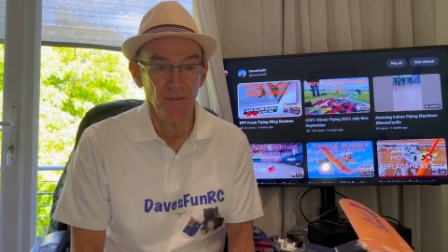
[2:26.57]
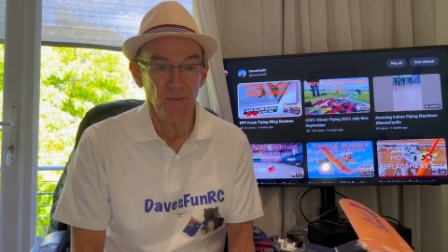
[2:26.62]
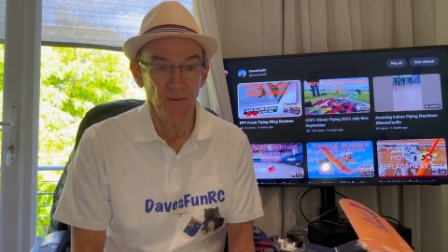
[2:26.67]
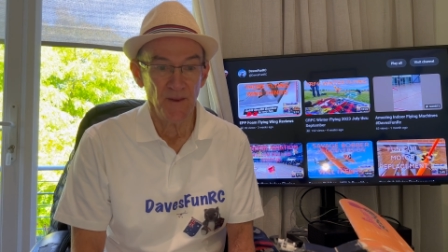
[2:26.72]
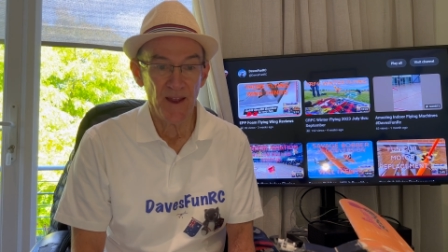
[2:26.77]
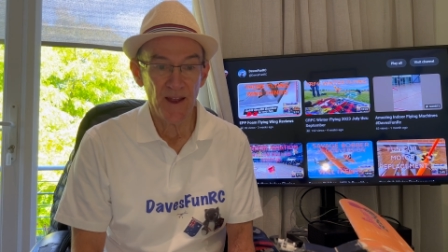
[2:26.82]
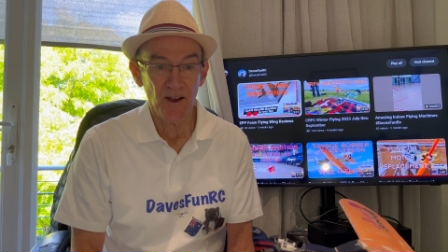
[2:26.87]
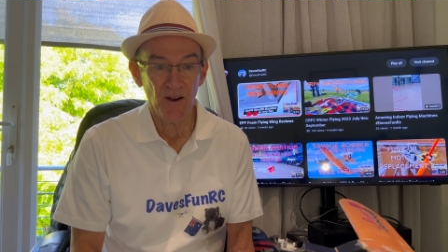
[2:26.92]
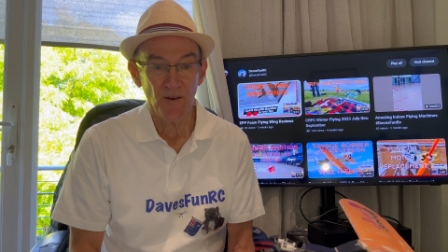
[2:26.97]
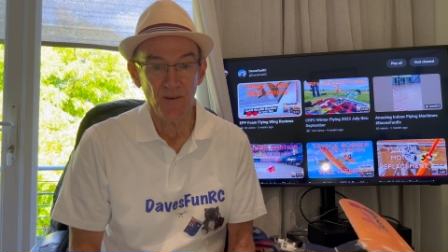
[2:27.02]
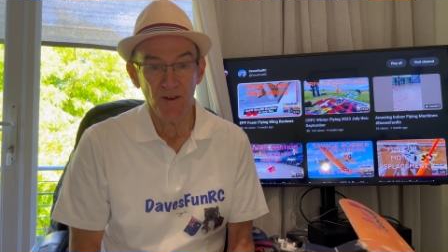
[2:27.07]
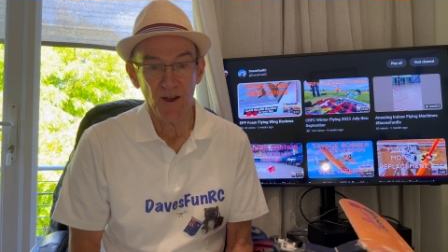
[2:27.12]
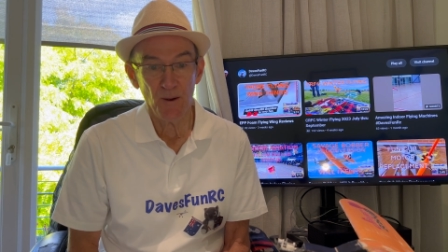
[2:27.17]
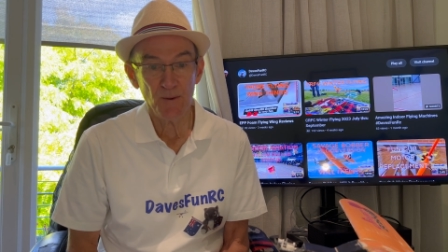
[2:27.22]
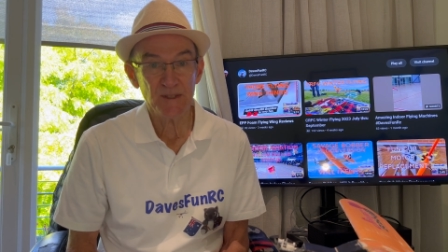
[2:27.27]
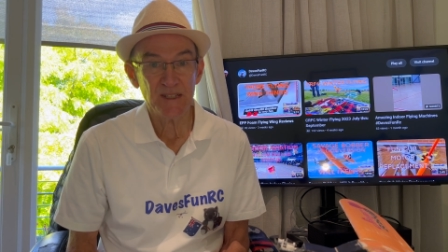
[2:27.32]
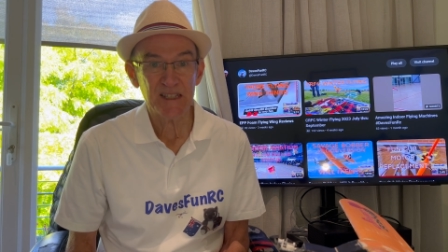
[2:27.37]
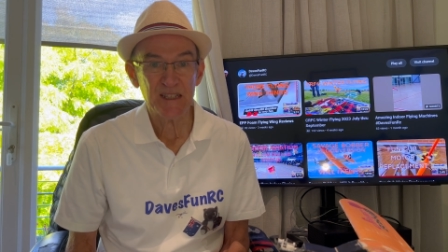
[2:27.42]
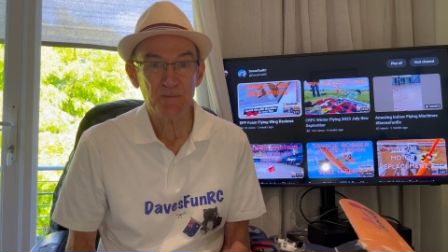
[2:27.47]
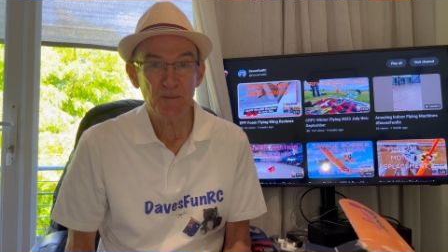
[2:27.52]
Now, I
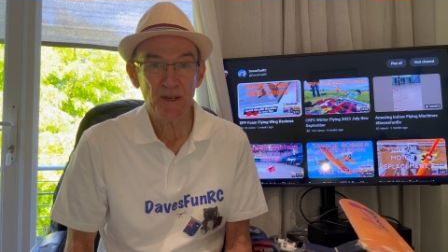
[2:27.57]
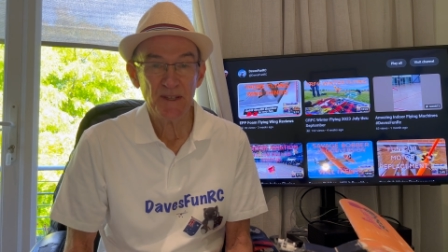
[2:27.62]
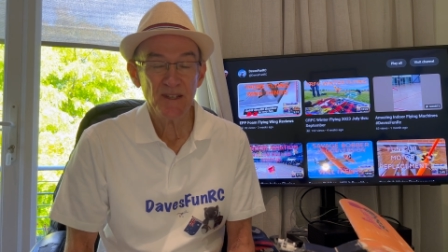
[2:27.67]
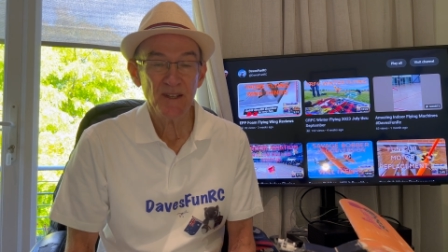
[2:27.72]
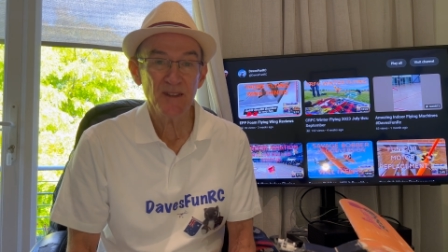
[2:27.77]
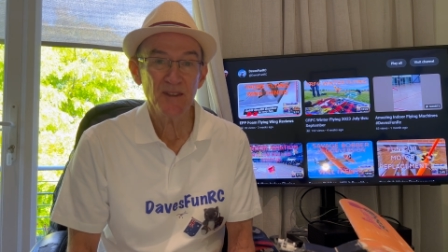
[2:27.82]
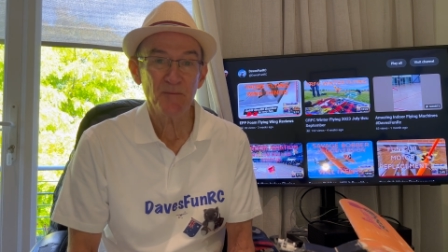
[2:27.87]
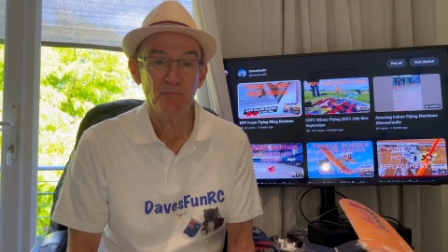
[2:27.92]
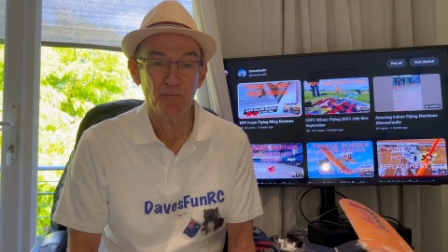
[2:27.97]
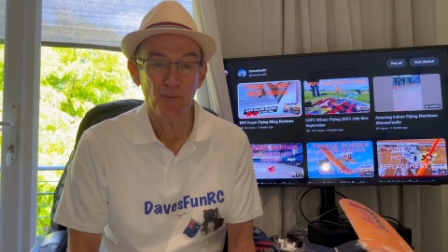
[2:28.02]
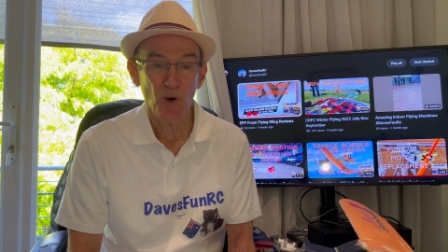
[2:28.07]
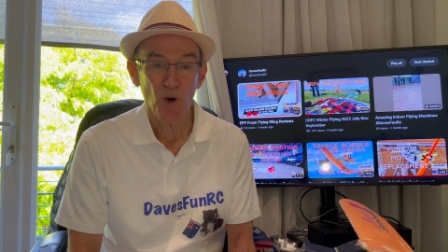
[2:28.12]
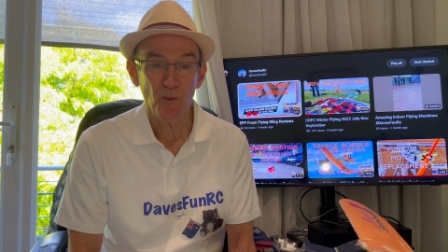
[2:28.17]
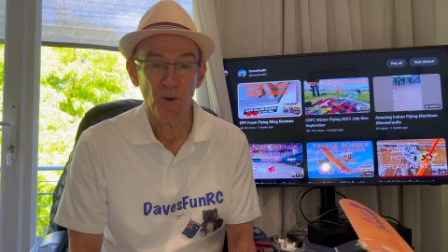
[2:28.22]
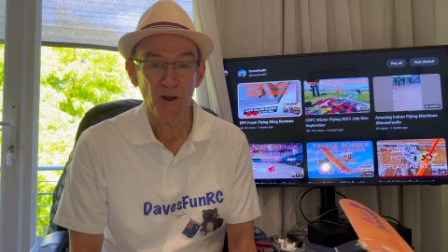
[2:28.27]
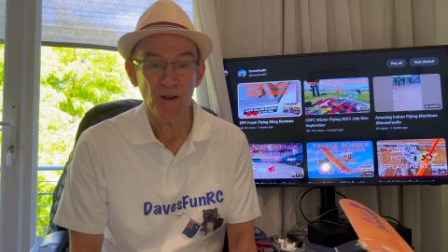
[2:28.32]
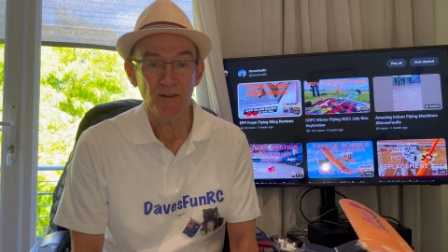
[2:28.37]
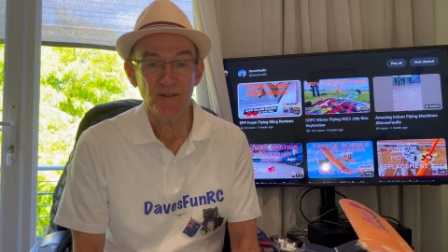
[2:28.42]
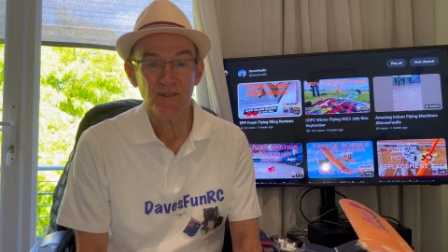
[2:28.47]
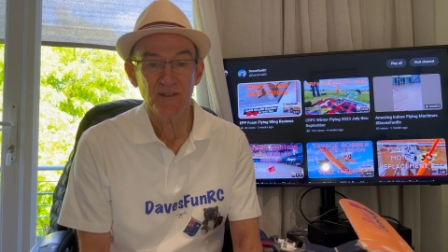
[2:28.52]
was expecting the
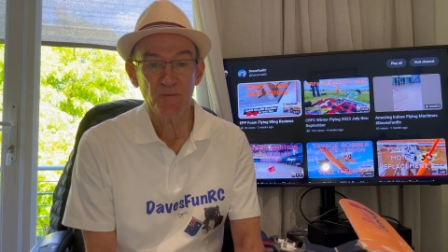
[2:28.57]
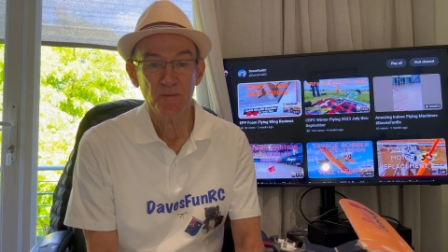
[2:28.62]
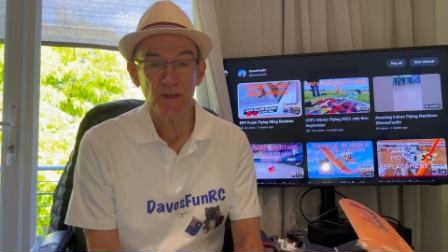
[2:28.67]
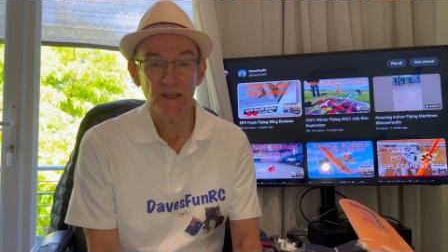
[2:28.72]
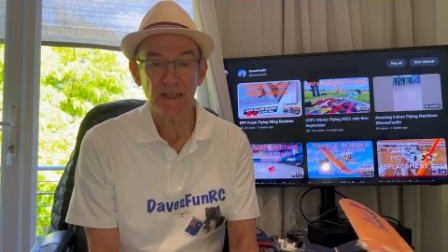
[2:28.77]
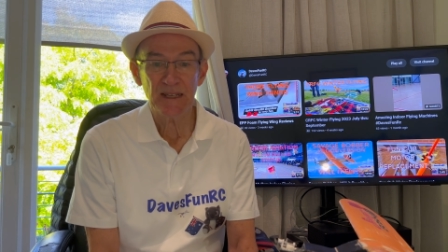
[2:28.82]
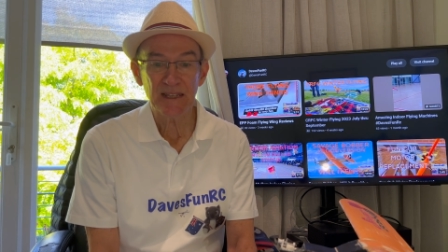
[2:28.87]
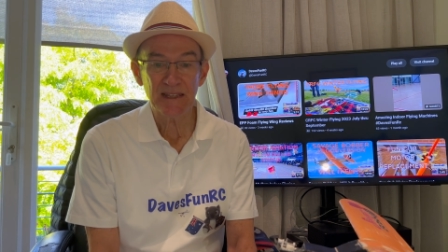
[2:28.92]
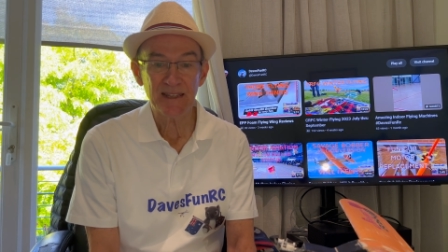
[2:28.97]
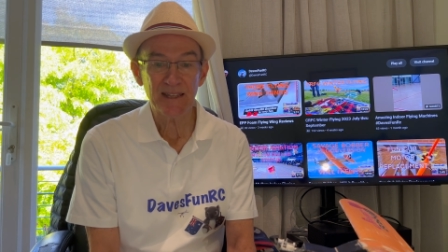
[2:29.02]
bobber to be